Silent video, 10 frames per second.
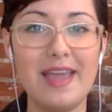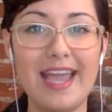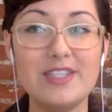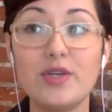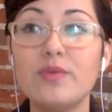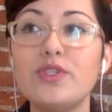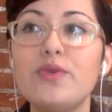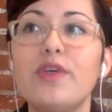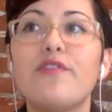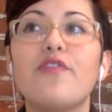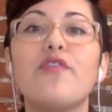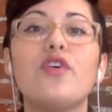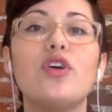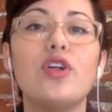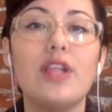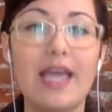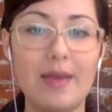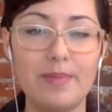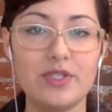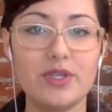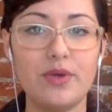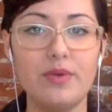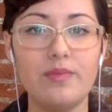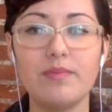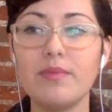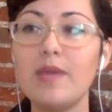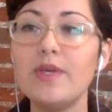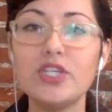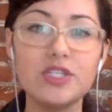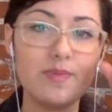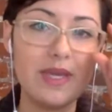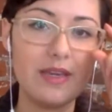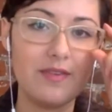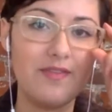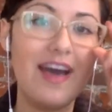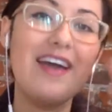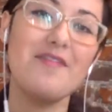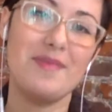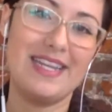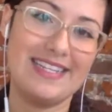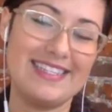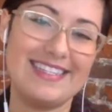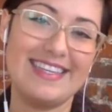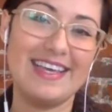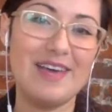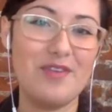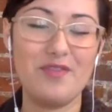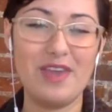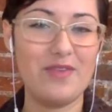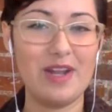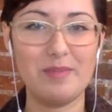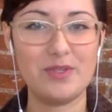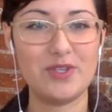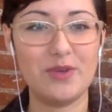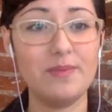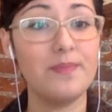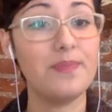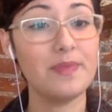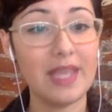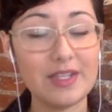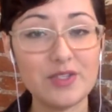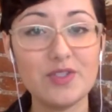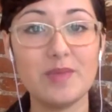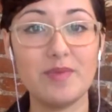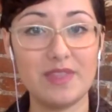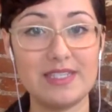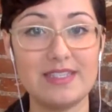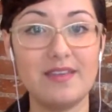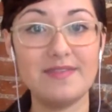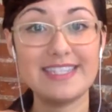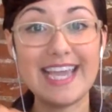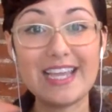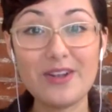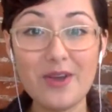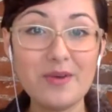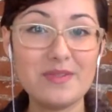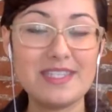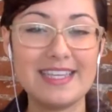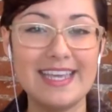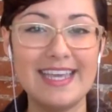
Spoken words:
And don't do the full episode. Maybe just pick 5 minutes of your favorite episode and do some of this stuff. Take notes.